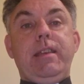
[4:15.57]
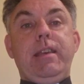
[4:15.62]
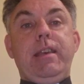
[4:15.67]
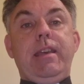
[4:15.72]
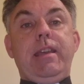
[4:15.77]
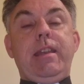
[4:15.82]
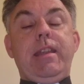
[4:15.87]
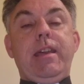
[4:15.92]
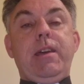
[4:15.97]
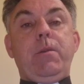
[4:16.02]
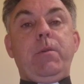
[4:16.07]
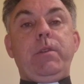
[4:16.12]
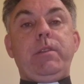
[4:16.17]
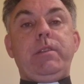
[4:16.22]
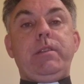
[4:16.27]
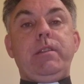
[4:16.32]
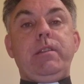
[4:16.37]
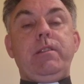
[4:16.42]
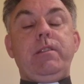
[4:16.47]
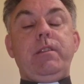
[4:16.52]
And now
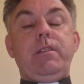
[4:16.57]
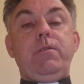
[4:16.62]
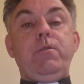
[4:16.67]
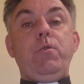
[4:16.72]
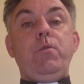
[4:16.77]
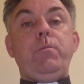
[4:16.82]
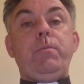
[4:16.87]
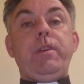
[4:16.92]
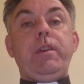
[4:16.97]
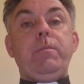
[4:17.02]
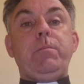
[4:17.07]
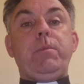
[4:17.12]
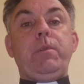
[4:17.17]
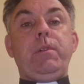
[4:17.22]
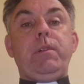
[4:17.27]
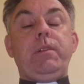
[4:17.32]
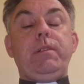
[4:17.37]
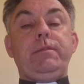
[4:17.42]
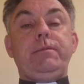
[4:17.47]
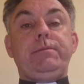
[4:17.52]
it's a new
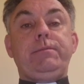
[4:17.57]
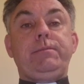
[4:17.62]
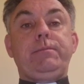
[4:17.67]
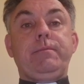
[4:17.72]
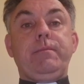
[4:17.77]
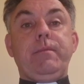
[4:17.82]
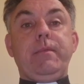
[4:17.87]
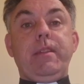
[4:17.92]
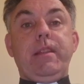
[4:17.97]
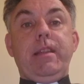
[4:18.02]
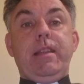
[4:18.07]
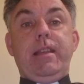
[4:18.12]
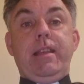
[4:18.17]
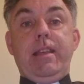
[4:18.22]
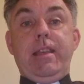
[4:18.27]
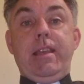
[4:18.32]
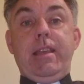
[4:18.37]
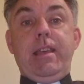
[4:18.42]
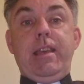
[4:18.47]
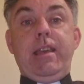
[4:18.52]
people
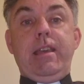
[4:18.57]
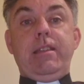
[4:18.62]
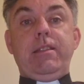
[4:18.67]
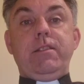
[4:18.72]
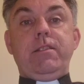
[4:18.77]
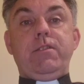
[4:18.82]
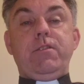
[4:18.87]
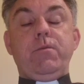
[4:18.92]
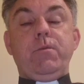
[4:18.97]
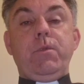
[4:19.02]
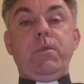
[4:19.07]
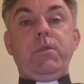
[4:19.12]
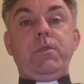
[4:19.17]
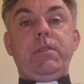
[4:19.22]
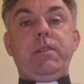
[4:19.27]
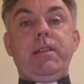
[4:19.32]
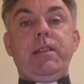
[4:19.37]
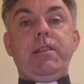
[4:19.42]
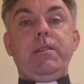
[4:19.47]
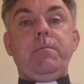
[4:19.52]
in
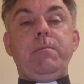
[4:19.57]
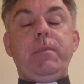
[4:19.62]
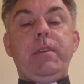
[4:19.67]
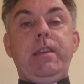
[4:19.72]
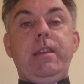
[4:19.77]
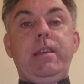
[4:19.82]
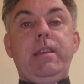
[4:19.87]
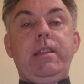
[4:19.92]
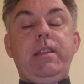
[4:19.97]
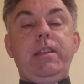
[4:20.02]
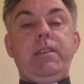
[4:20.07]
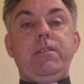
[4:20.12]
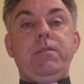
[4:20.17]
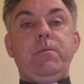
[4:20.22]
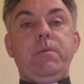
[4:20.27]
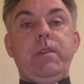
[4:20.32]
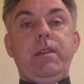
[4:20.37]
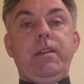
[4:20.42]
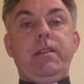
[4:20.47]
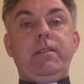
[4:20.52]
Jerusalem, in
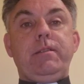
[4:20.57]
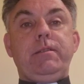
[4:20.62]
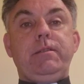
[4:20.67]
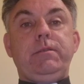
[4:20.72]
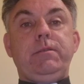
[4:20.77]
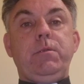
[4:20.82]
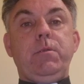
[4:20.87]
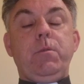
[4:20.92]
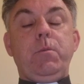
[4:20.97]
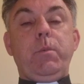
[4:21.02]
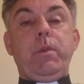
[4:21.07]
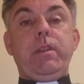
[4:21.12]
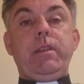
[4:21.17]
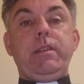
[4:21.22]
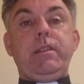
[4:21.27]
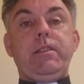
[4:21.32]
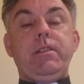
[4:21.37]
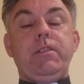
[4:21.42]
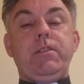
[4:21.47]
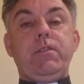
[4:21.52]
Israel, we're
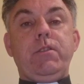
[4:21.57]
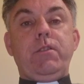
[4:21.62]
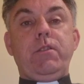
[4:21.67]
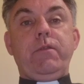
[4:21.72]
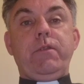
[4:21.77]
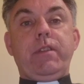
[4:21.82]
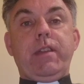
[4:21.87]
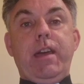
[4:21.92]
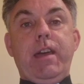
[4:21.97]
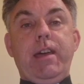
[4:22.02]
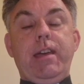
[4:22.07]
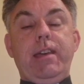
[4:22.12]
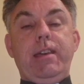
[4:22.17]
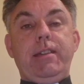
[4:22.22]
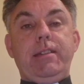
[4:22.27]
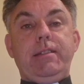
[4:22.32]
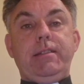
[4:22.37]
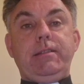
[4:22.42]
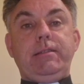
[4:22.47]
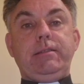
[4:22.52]
willing to serve
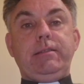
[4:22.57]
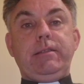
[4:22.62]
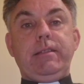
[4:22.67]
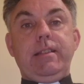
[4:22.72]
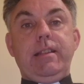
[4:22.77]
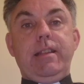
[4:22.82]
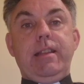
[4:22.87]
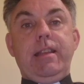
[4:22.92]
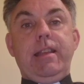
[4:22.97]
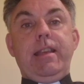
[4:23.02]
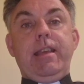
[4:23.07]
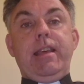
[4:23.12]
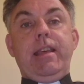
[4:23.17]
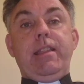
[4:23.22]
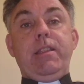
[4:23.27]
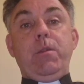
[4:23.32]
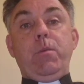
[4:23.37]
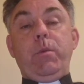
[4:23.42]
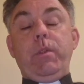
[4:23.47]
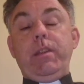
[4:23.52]
God,
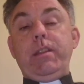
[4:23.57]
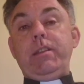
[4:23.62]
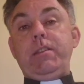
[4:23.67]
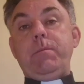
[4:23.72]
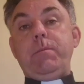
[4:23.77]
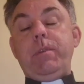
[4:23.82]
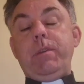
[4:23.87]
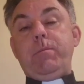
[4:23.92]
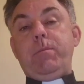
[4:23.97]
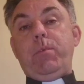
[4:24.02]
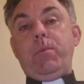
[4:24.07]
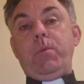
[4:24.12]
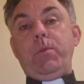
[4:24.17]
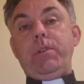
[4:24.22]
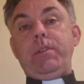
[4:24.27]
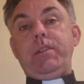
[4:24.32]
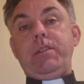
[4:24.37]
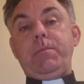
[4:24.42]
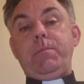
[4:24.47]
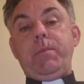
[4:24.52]
and they're willing to be poor
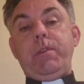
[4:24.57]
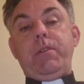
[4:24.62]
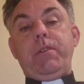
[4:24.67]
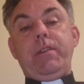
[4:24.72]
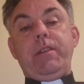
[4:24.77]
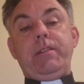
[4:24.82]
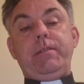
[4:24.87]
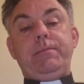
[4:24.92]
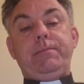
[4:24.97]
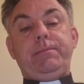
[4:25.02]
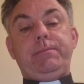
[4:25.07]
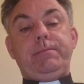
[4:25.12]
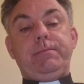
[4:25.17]
in spirit.